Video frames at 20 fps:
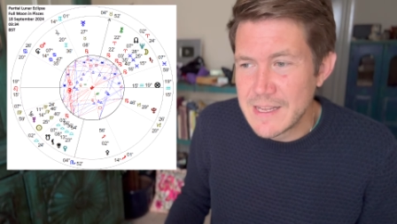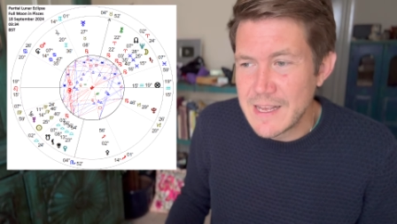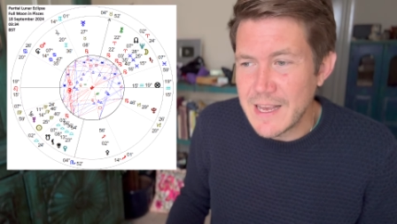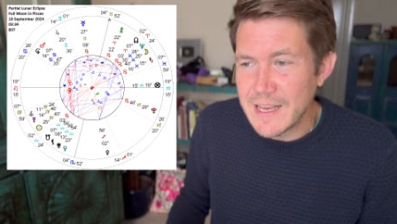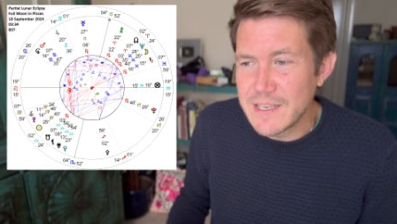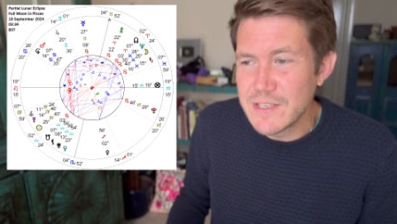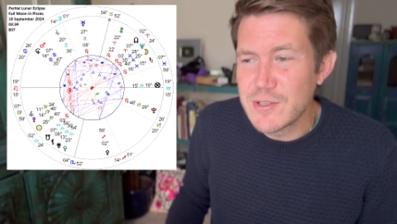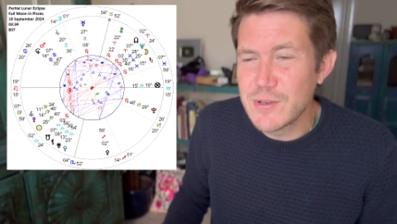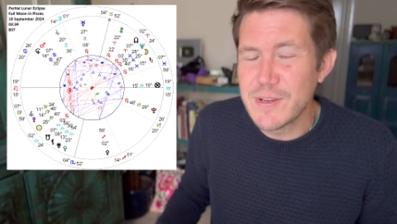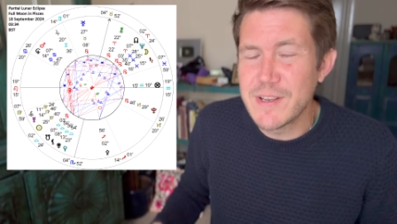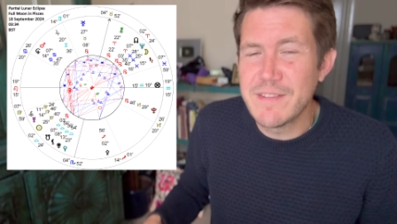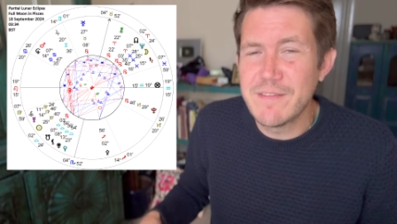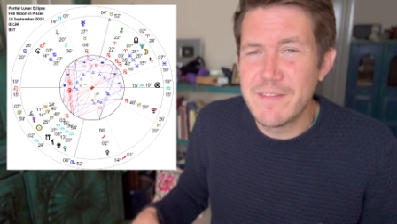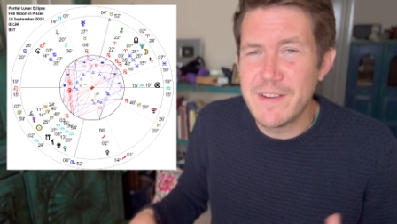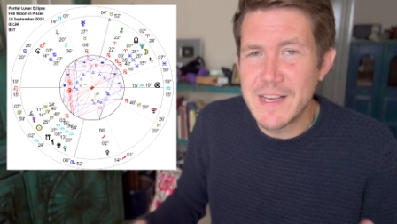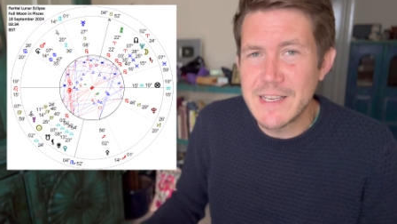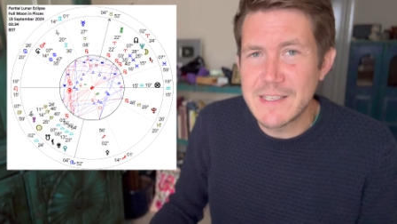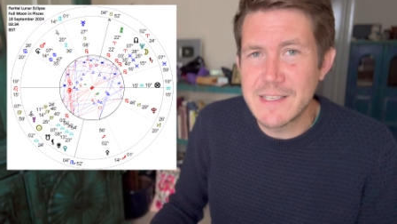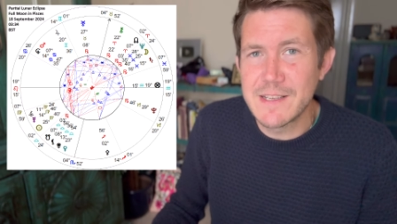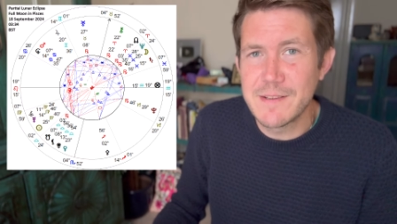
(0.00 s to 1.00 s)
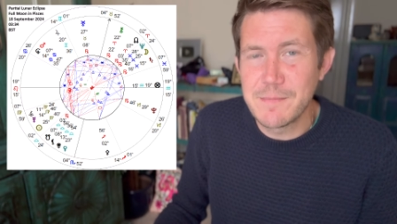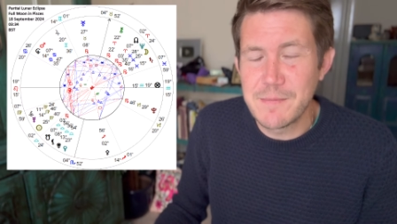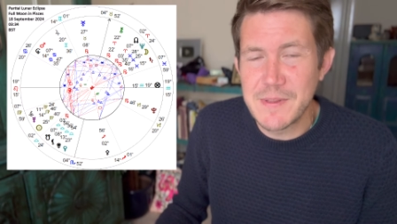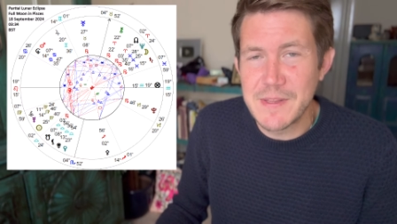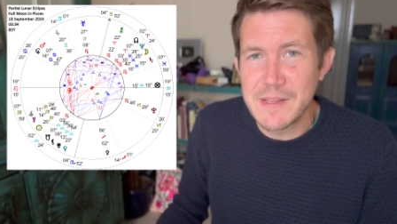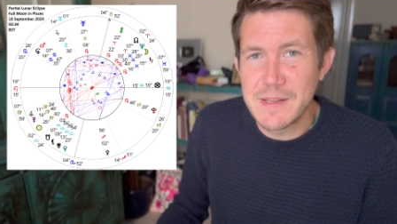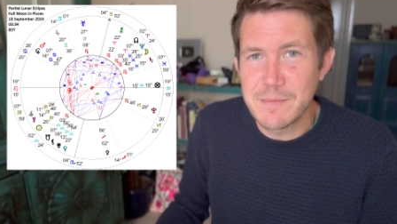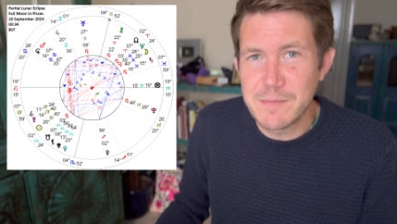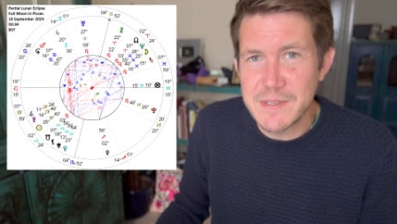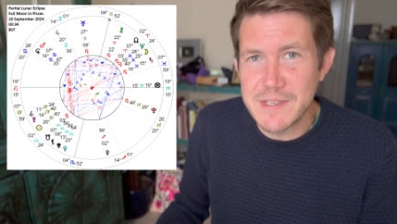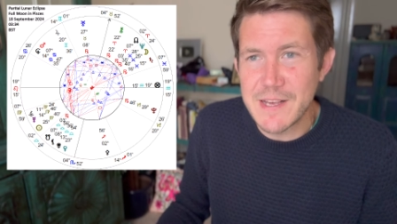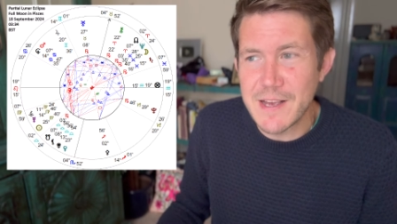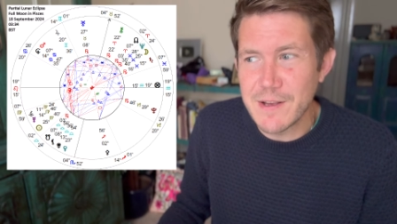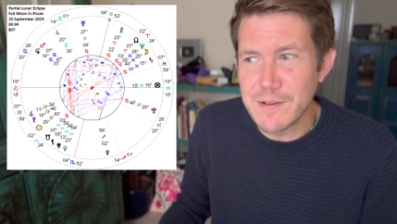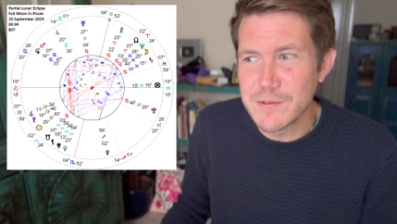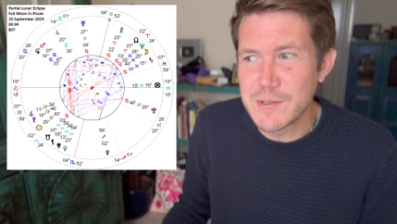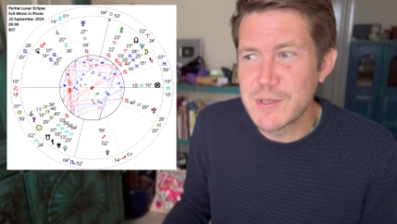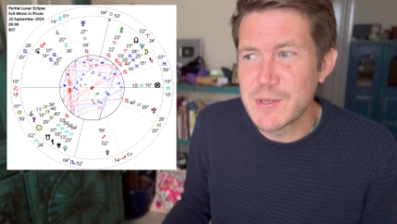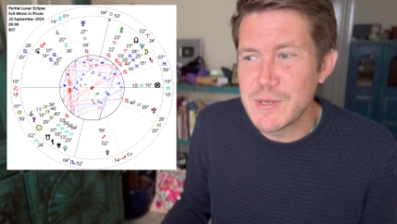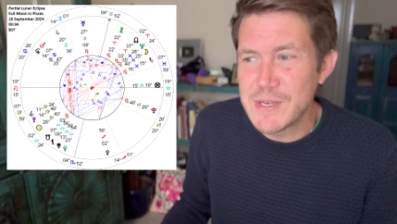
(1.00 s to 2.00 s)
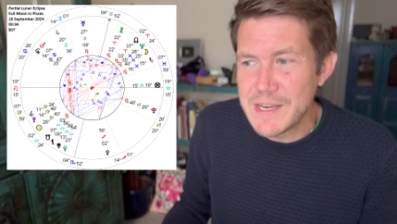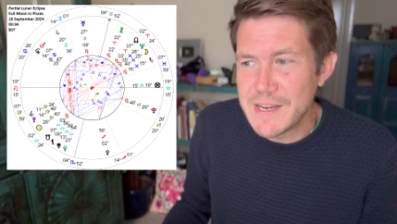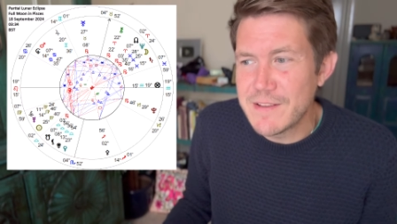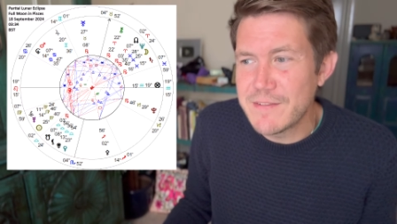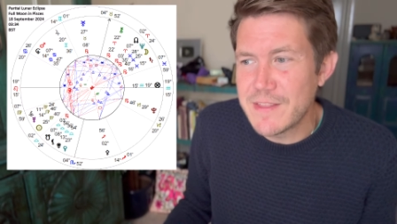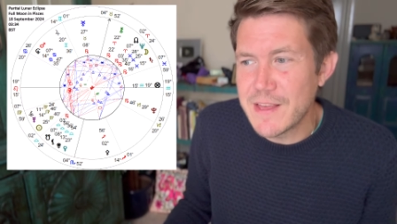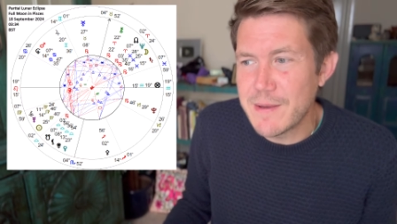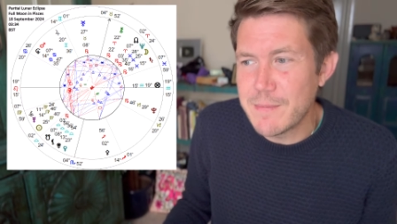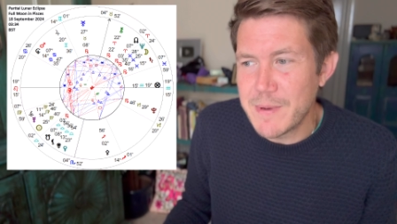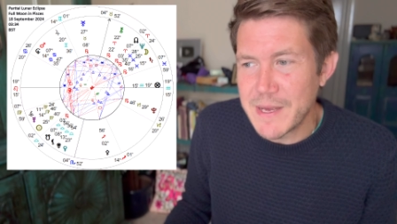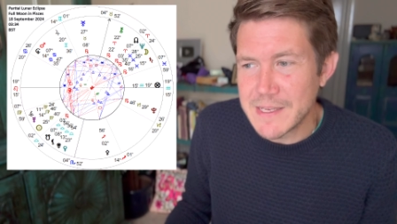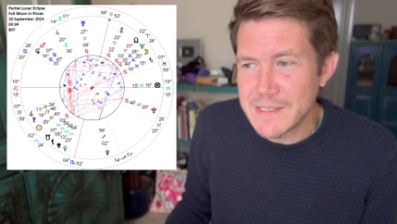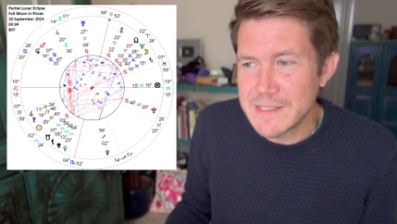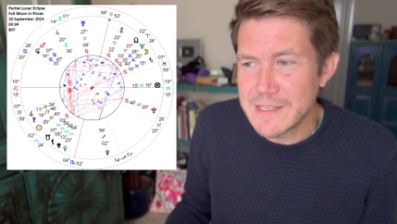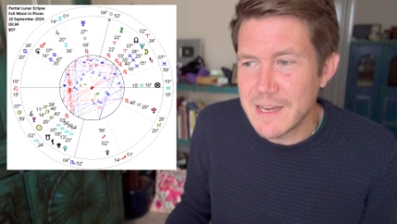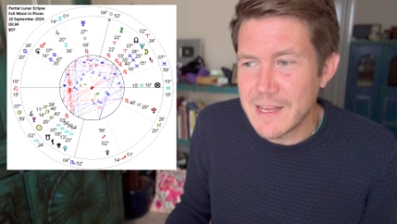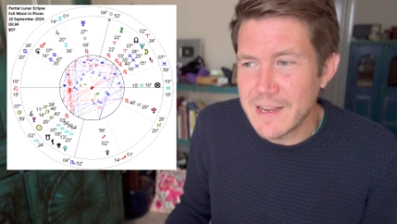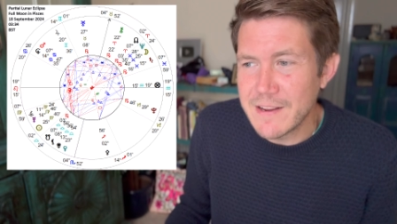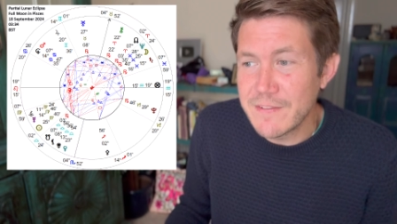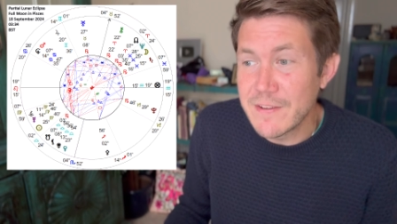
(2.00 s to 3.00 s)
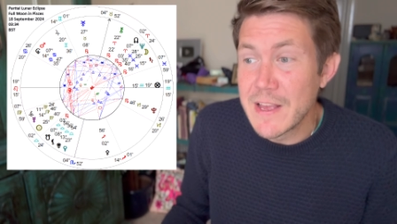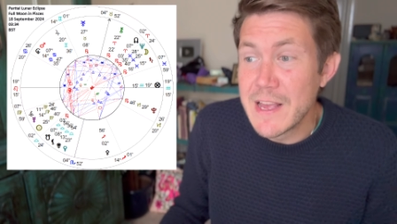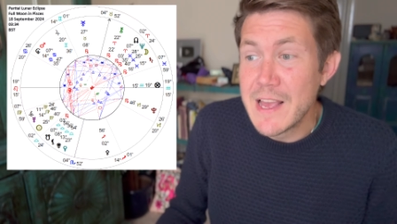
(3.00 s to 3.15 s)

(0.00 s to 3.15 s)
and to invest in themselves to live their best life.